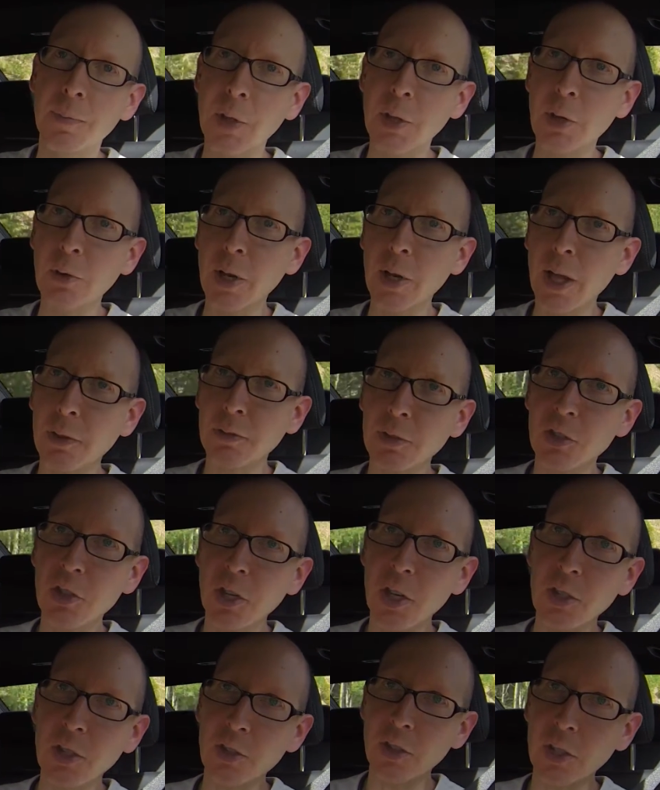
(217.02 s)
you don't have to
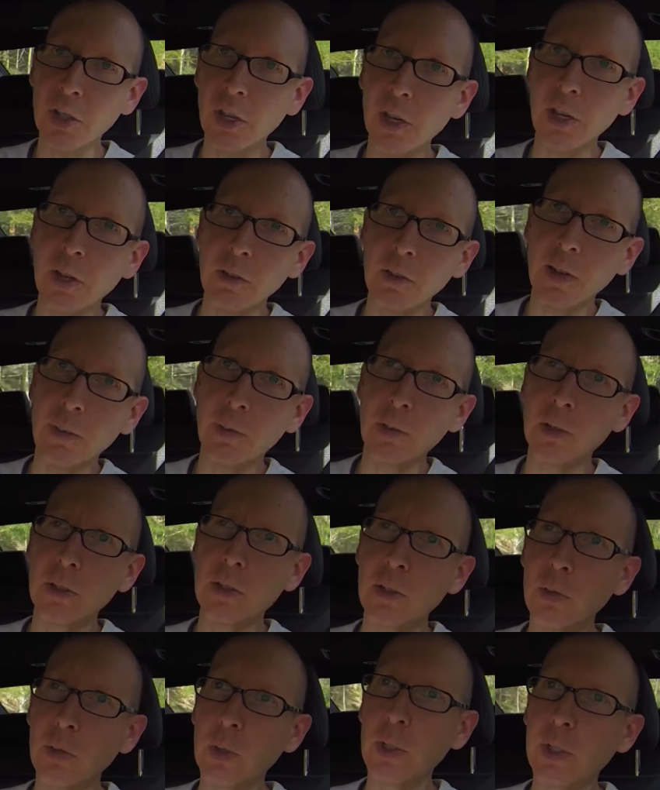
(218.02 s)
change the gear lever
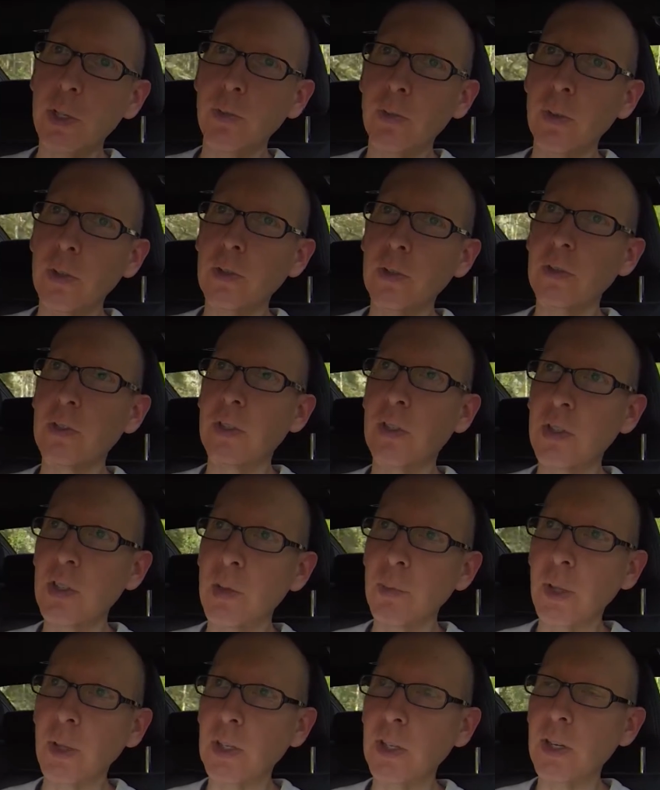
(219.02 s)
to
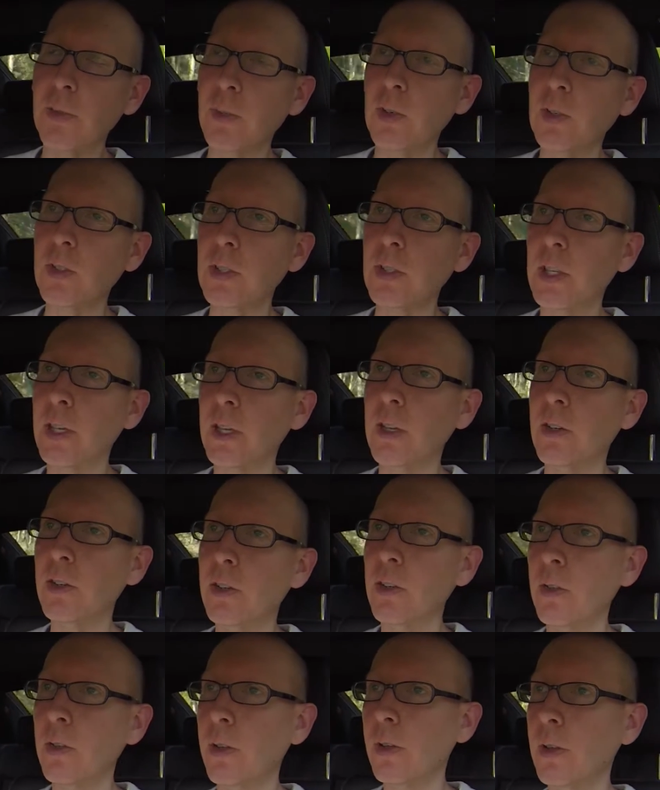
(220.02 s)
something different to get
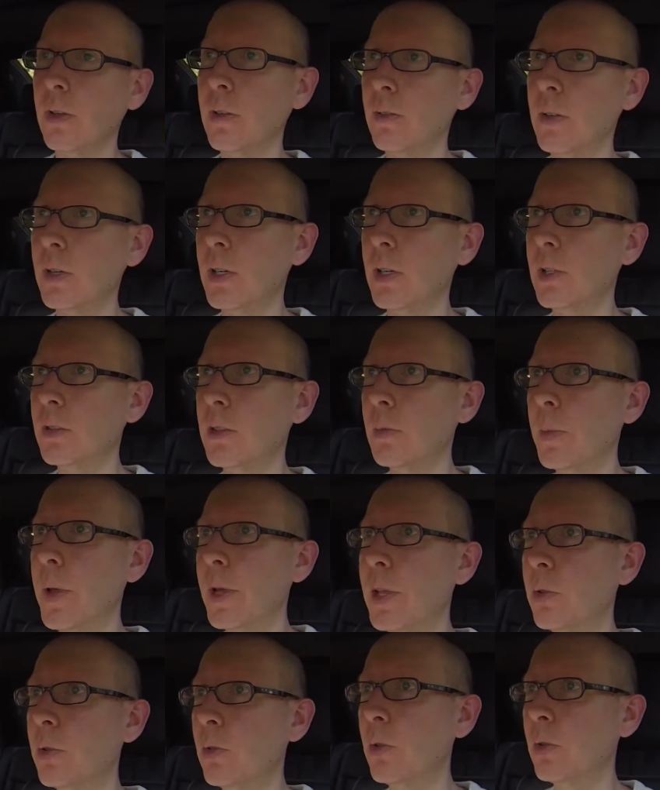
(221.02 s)
into the
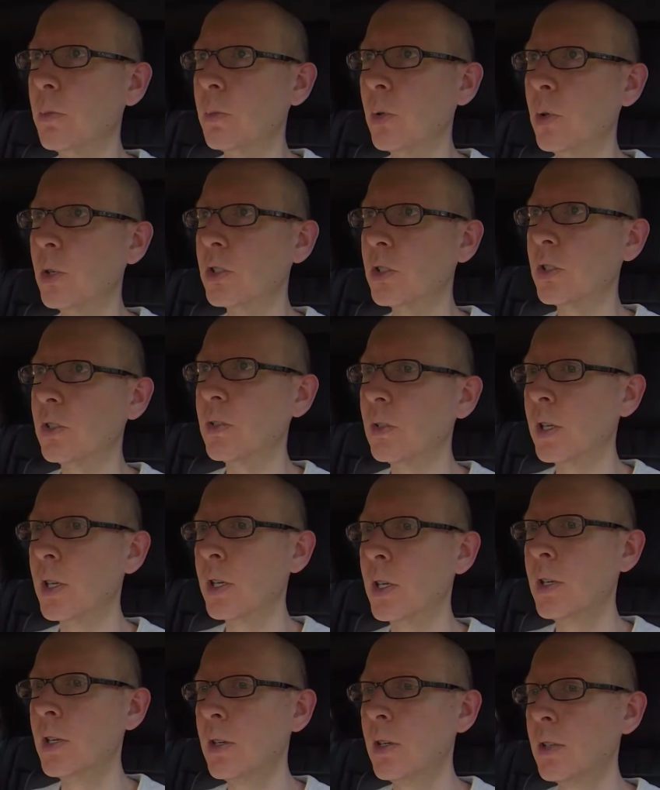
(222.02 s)
manual portion.
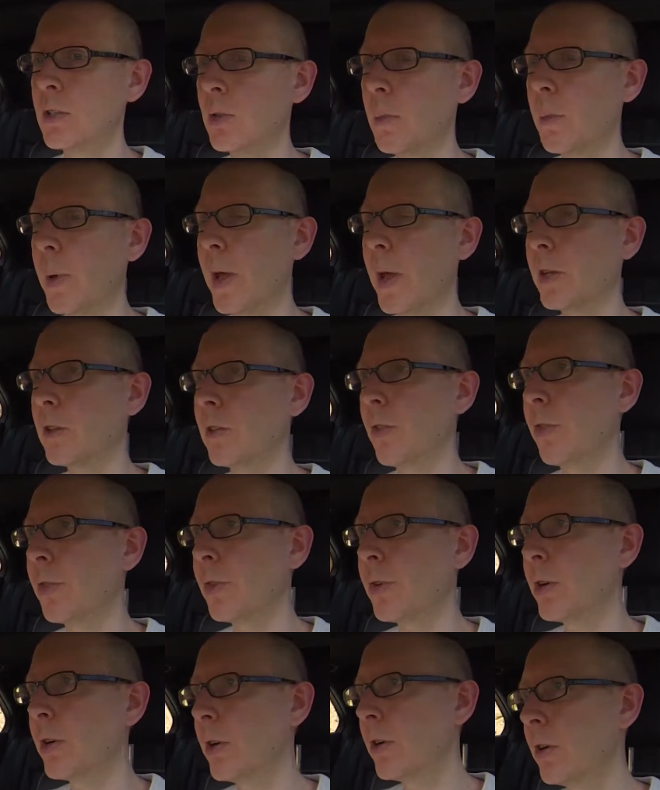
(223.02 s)
So back to
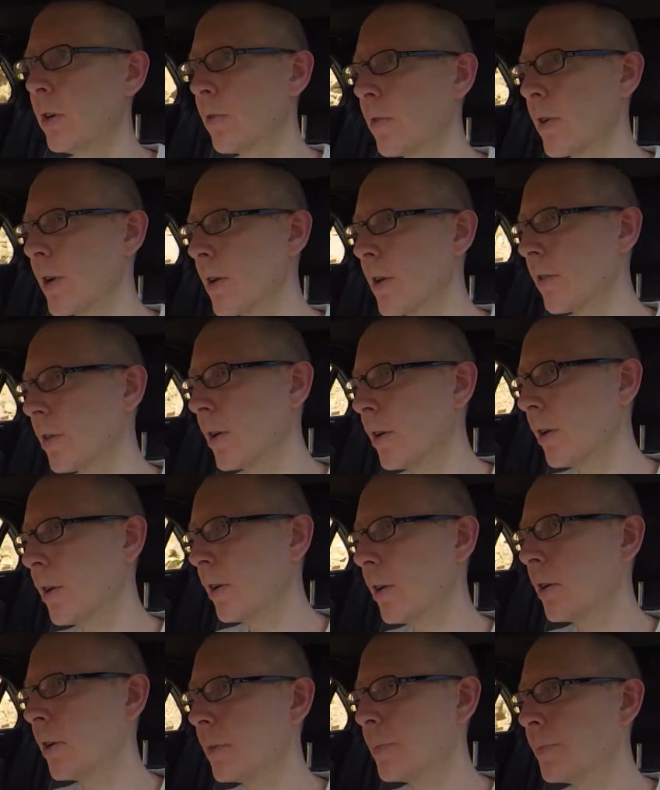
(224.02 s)
third around
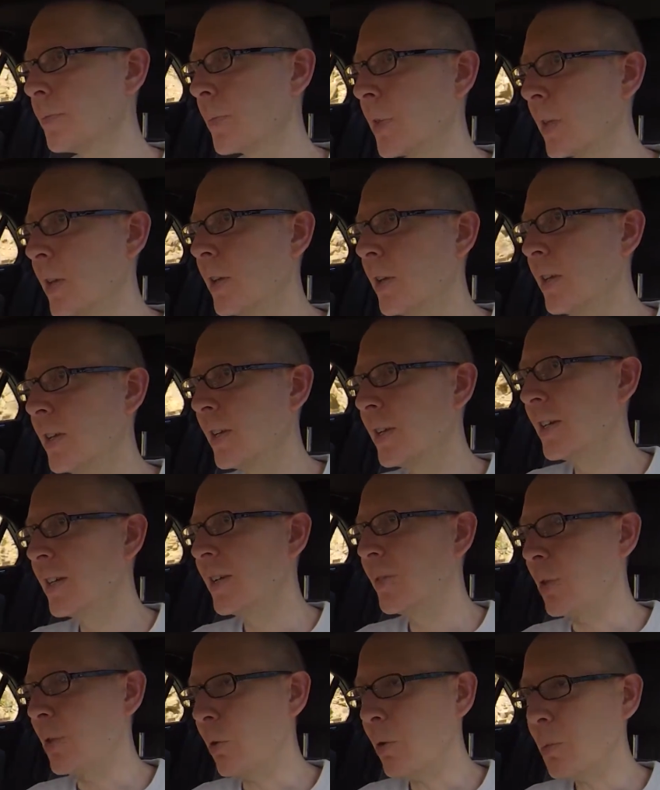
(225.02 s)
here.
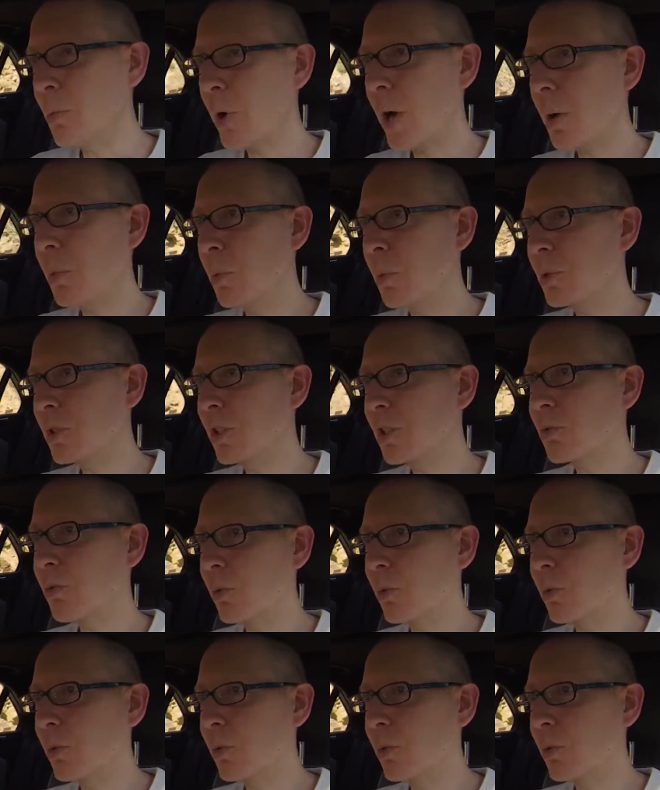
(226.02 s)
The only problem with this